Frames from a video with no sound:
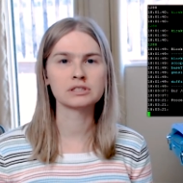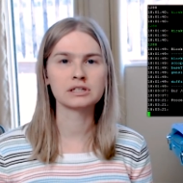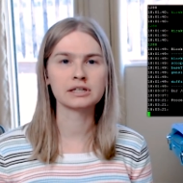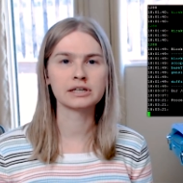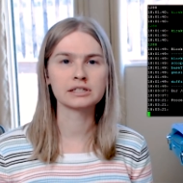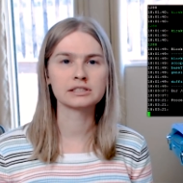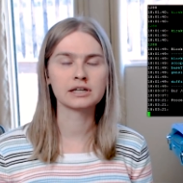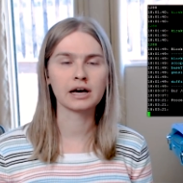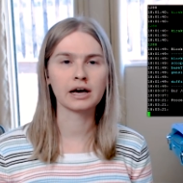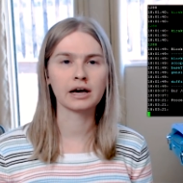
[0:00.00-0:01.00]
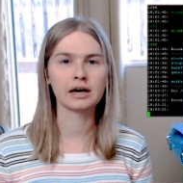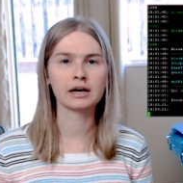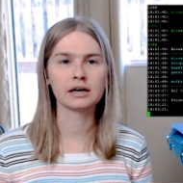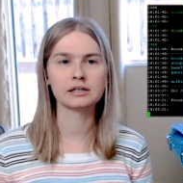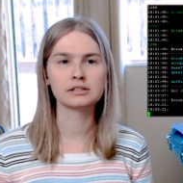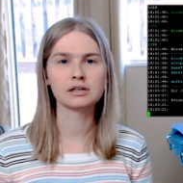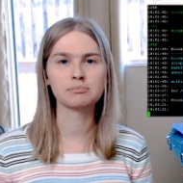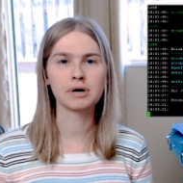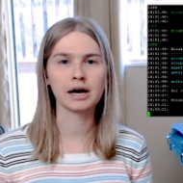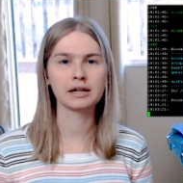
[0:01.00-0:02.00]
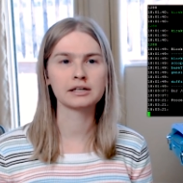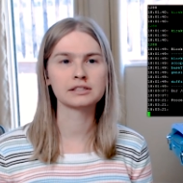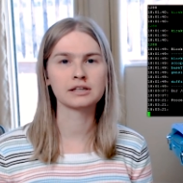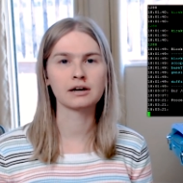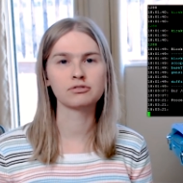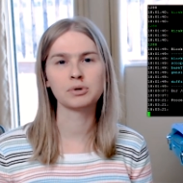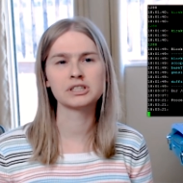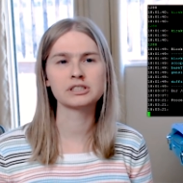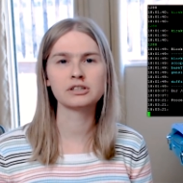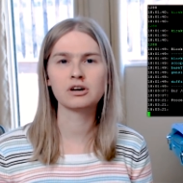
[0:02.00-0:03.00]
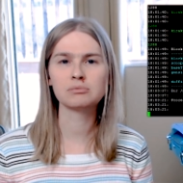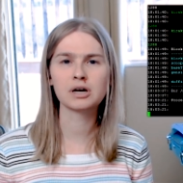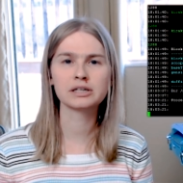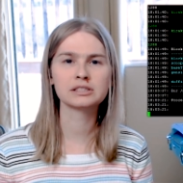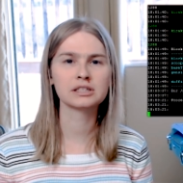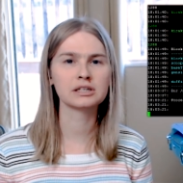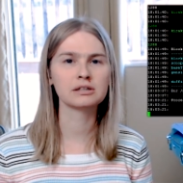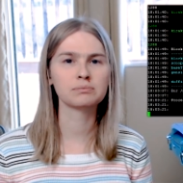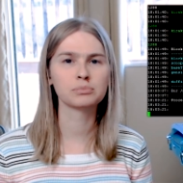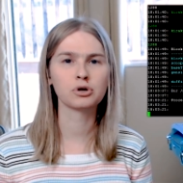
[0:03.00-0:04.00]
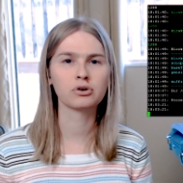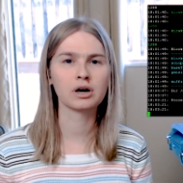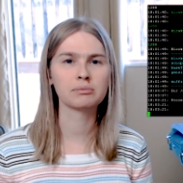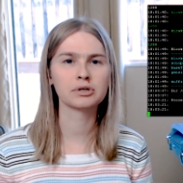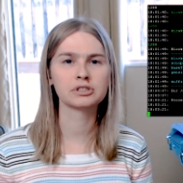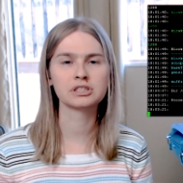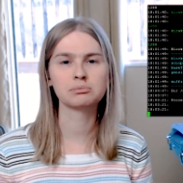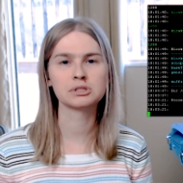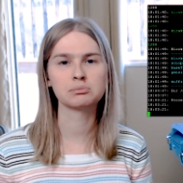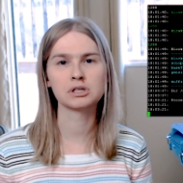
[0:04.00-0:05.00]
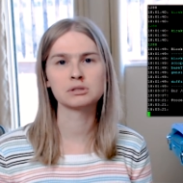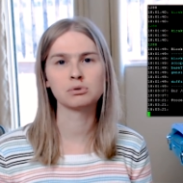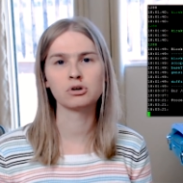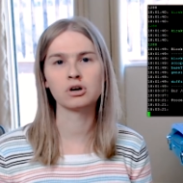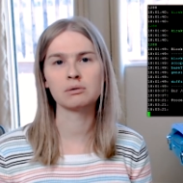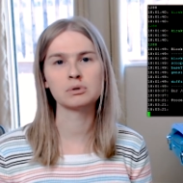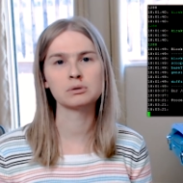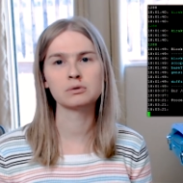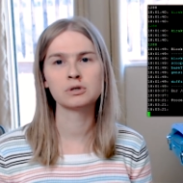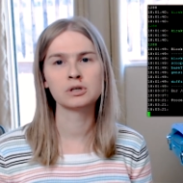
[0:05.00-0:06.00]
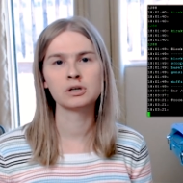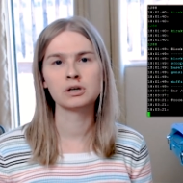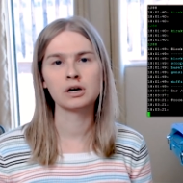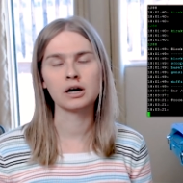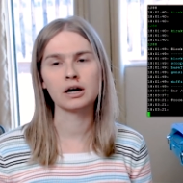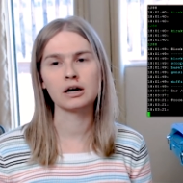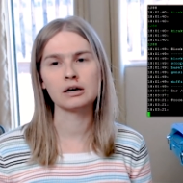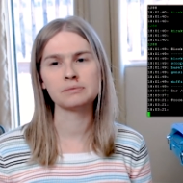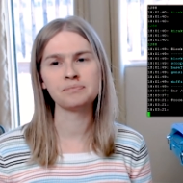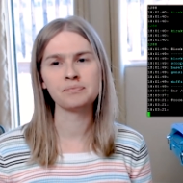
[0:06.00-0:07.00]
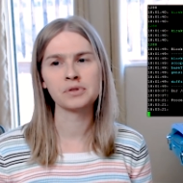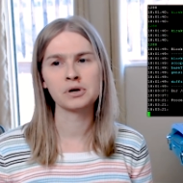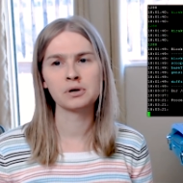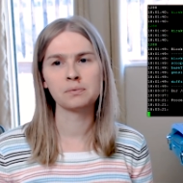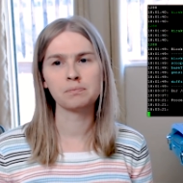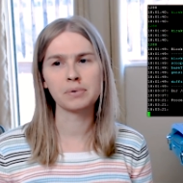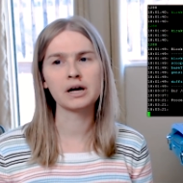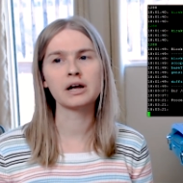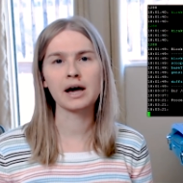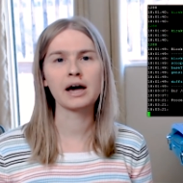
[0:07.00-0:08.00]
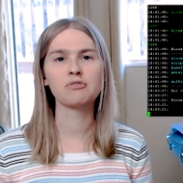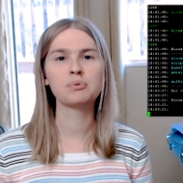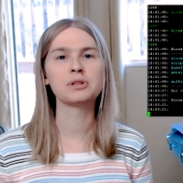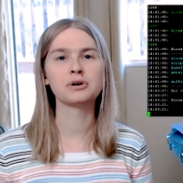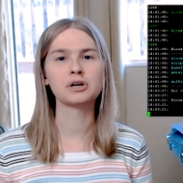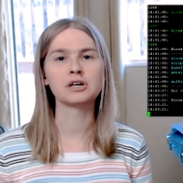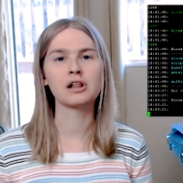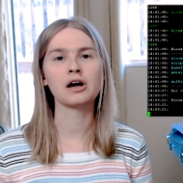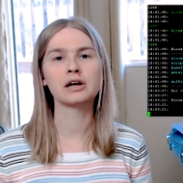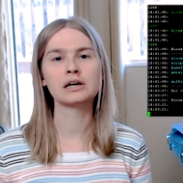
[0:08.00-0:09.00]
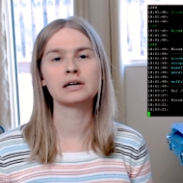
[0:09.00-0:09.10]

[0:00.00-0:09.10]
Linux and compiling stuff, because, you know, I'm not a C programmer or C++ programmer, but I have been learning a lot